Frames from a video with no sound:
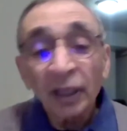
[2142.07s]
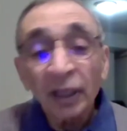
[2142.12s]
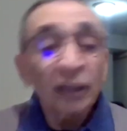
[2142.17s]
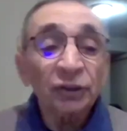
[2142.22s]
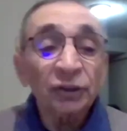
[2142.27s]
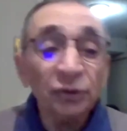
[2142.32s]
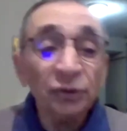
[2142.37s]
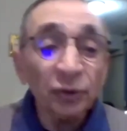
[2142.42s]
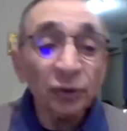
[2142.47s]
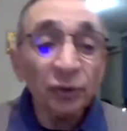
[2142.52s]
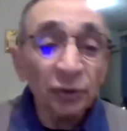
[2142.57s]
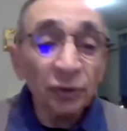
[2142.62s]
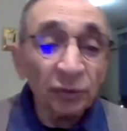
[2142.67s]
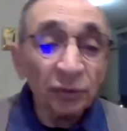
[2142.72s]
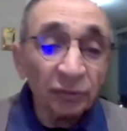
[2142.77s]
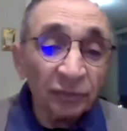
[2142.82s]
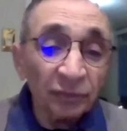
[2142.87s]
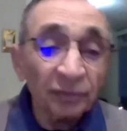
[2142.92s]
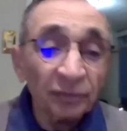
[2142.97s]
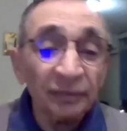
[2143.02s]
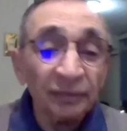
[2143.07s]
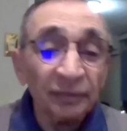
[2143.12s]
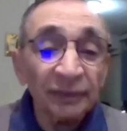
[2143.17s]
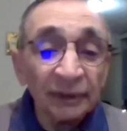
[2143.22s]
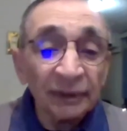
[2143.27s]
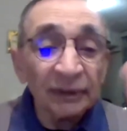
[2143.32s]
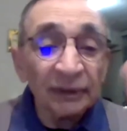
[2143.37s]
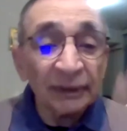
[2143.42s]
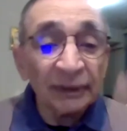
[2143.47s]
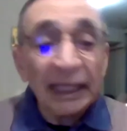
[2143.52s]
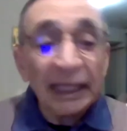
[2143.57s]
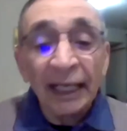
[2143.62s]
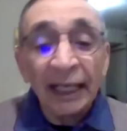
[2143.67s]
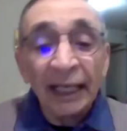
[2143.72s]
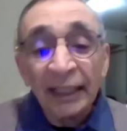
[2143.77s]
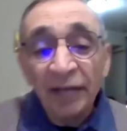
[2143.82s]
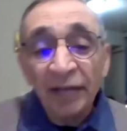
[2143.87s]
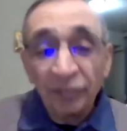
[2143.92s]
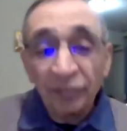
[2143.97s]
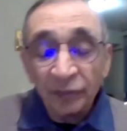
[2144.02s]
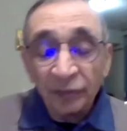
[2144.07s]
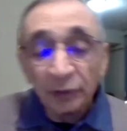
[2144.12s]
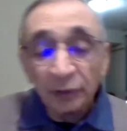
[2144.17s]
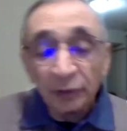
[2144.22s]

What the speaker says: So Dad left.